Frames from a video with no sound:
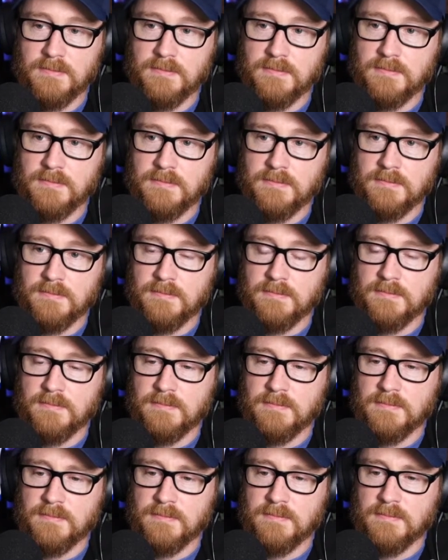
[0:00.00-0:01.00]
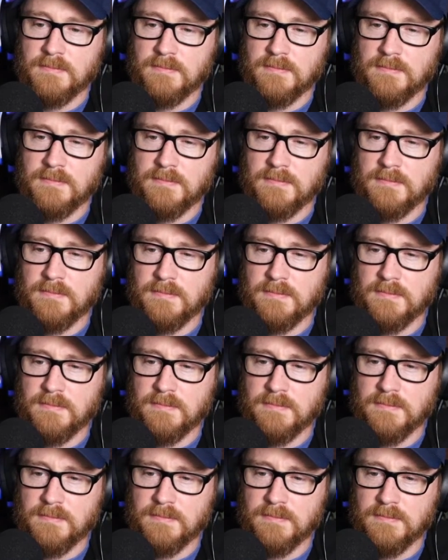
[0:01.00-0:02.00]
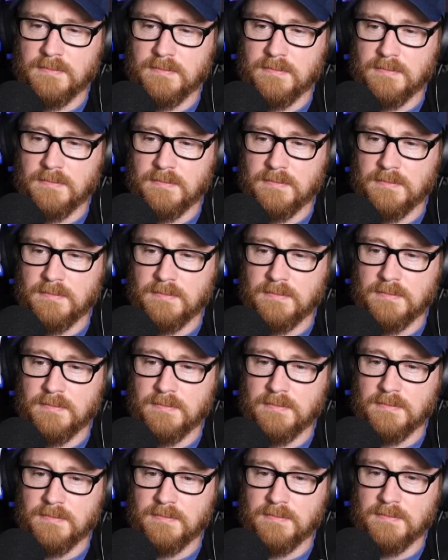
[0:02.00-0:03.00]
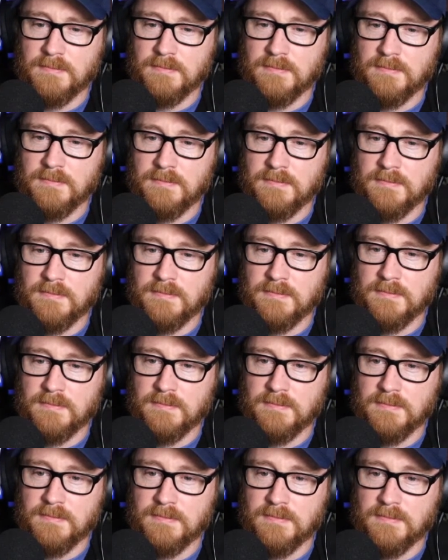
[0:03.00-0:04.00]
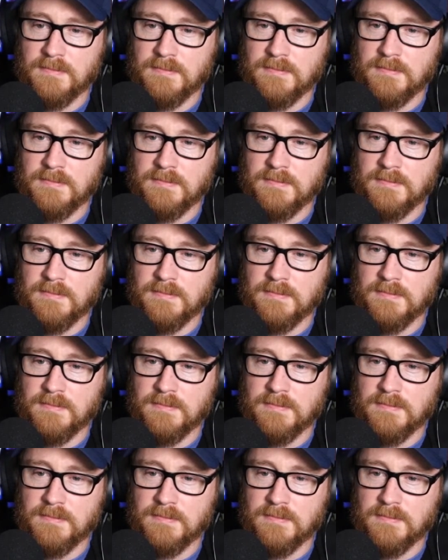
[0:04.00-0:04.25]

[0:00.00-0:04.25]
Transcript: No words are spoken by the person on screen.